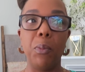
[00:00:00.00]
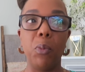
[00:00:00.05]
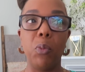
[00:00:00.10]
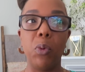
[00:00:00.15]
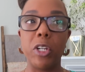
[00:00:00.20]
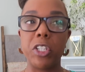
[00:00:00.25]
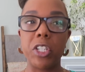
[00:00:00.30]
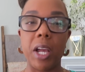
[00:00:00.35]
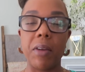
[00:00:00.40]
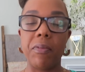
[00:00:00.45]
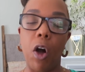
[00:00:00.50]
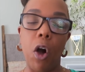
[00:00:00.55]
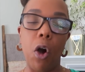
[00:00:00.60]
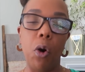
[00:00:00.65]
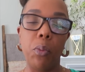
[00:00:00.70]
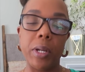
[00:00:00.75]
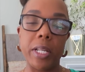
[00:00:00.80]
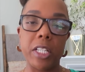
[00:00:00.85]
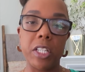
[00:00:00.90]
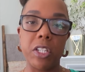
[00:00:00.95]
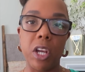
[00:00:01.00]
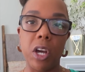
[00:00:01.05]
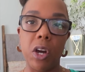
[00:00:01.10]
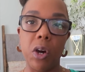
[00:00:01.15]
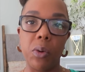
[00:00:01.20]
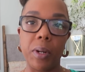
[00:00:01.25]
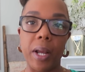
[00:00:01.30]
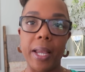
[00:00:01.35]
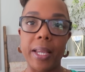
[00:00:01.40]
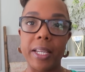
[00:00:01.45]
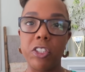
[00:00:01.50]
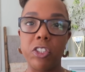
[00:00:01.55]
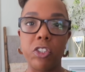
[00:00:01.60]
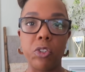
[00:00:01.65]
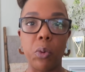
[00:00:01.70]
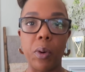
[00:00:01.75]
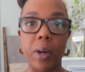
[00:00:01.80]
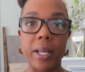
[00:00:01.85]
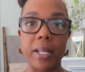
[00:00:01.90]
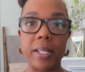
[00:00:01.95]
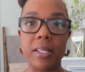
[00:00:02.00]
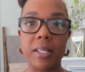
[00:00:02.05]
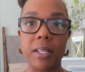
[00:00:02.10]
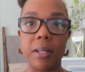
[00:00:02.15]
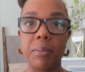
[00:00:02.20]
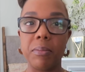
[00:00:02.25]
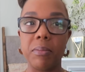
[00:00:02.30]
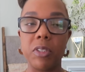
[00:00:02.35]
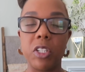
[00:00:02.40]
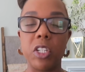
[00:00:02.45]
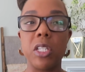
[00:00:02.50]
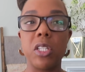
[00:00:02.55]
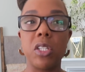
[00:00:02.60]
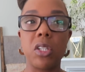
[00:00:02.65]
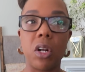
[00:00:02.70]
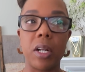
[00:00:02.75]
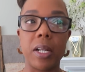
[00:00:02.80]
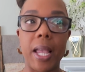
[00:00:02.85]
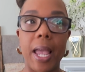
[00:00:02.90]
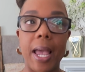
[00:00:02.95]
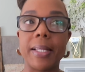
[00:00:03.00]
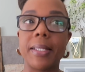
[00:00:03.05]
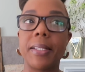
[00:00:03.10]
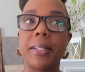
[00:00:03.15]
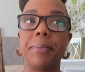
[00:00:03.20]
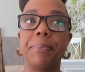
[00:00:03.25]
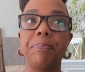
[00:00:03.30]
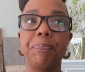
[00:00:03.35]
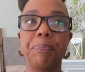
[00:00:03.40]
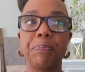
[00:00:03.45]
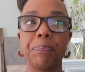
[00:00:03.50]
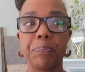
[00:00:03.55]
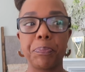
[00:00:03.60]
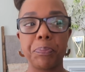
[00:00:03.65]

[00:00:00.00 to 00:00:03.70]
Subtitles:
which I've always known. I enjoy some good sarcasm.